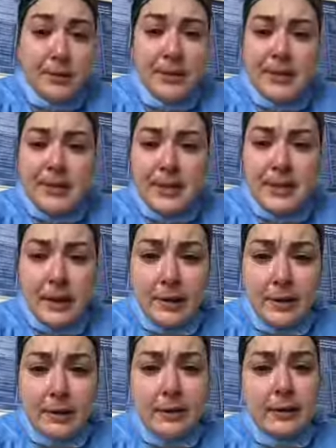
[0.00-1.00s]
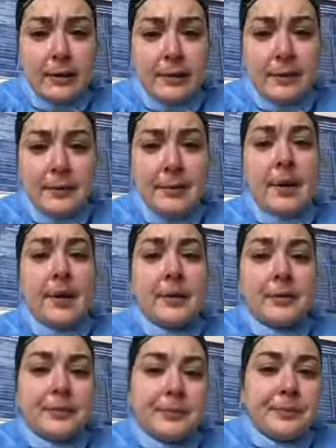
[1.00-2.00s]
it said
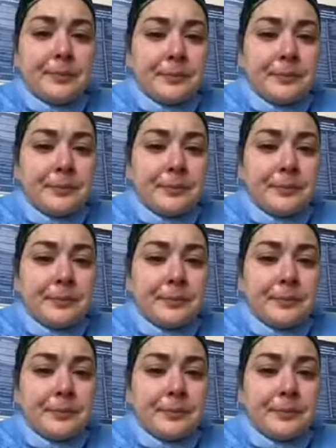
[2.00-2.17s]
999999